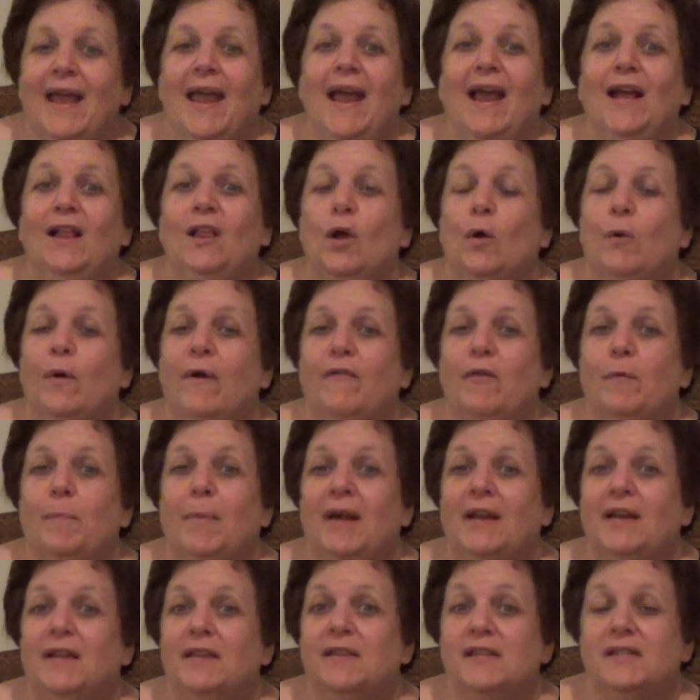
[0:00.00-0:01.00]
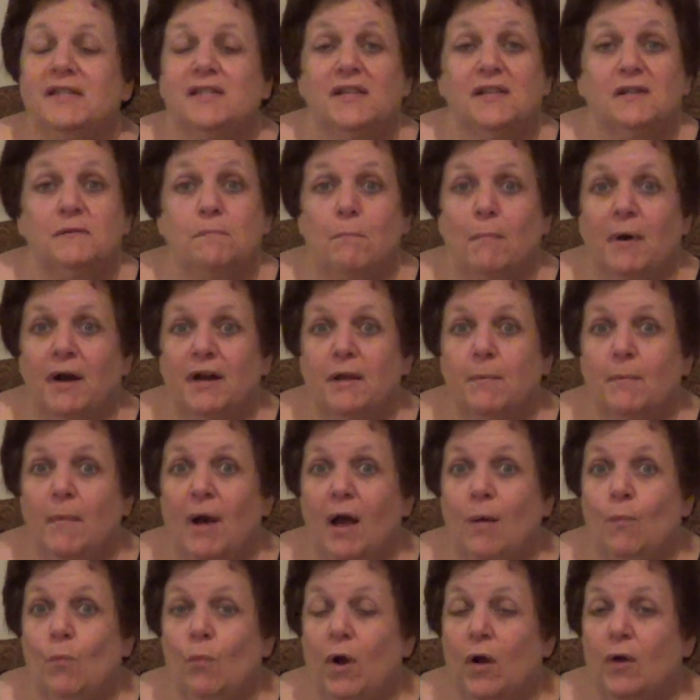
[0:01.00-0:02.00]
Hello everybody, this is Money
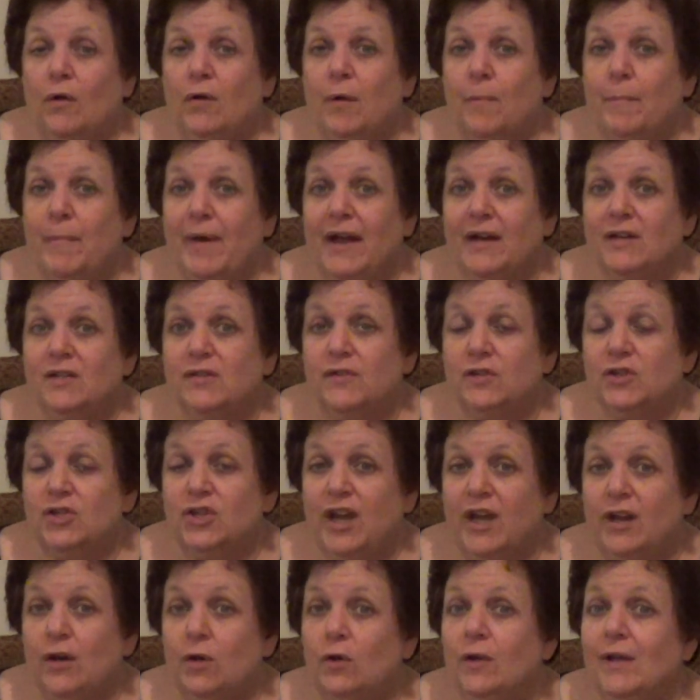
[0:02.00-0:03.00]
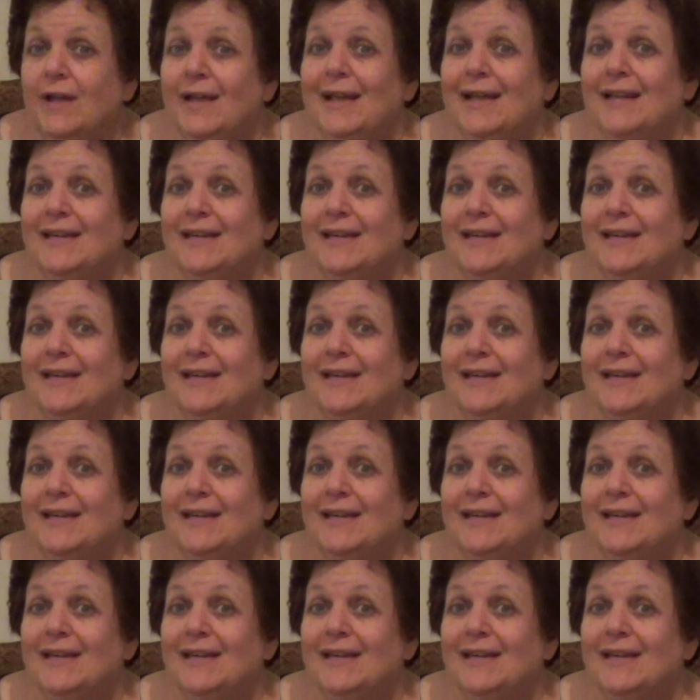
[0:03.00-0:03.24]
Mom. Welcome back to the channel.